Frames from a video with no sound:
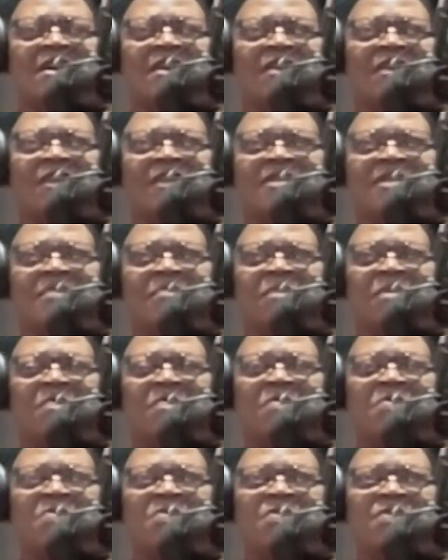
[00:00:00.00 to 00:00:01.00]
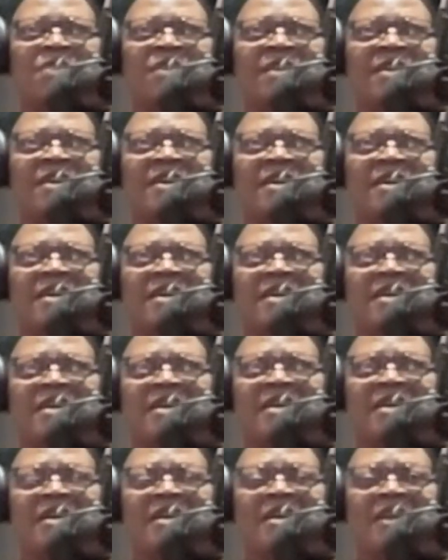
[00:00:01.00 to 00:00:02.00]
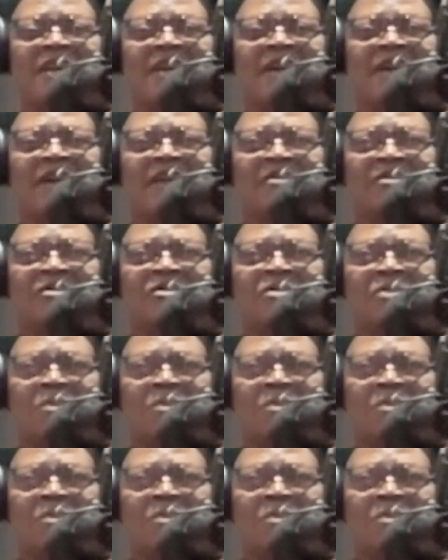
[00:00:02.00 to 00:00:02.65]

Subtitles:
there's a people there, and